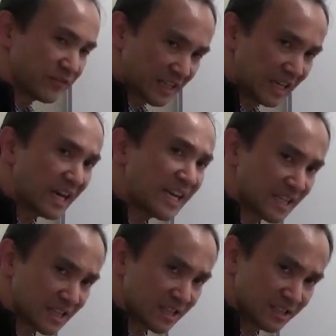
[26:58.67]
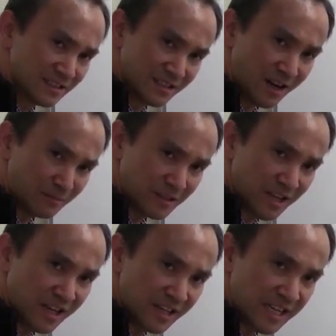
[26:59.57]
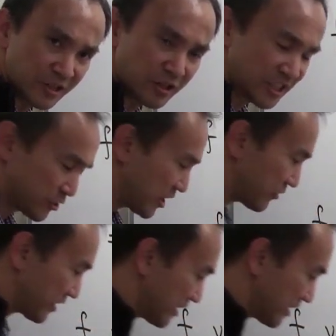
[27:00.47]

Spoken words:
length of a guitar string right here,